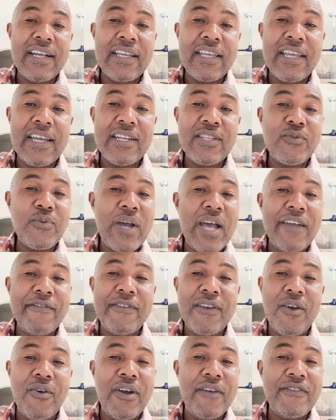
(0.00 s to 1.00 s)
he and his wife
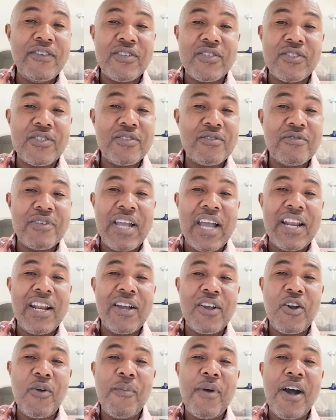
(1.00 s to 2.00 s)
now have just kind
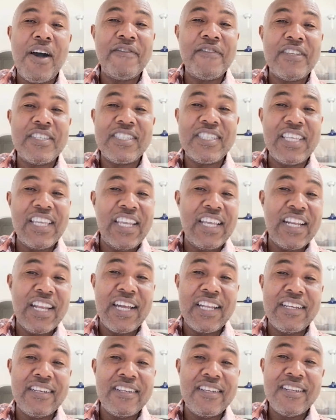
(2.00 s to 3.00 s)
of come off the scene
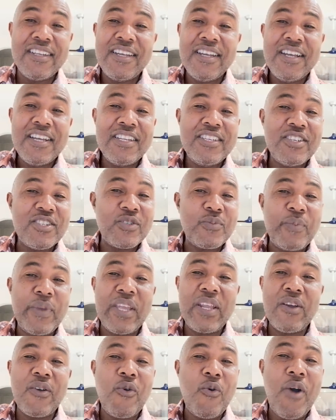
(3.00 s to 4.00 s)
and just
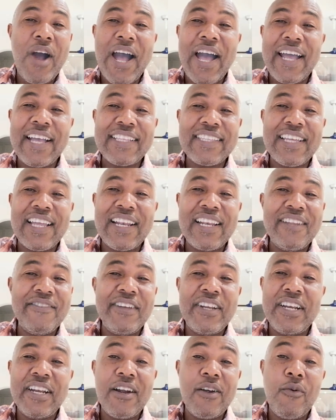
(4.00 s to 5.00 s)
being quiet and
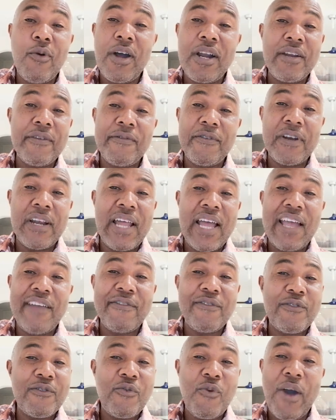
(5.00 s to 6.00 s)
living their wonderful
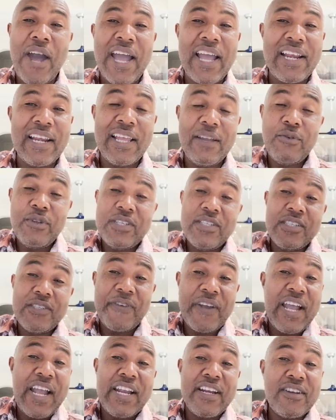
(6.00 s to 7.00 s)
life quietly, which is
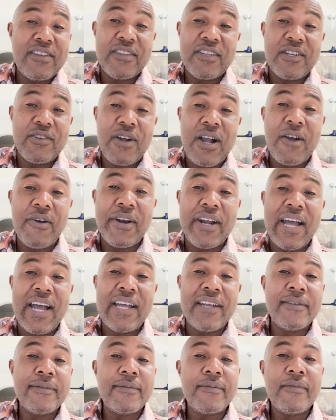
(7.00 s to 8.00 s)
fine, nothing wrong with
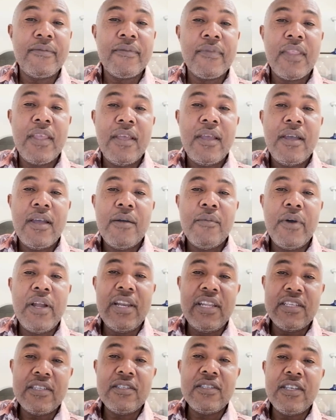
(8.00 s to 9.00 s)
that. But
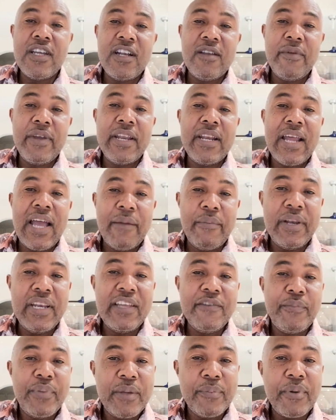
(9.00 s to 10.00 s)
ladies and gentlemen, I
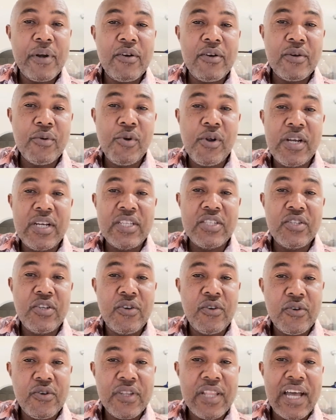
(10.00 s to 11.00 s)
believe people around the world need to
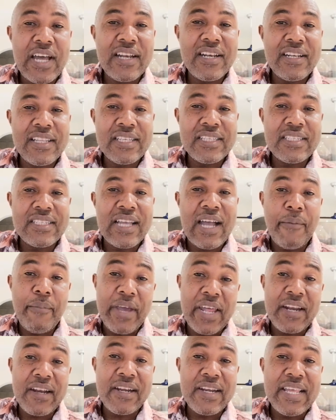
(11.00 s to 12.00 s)
know that this a
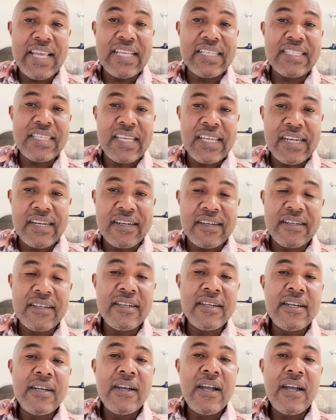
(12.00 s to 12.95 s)
better day is here.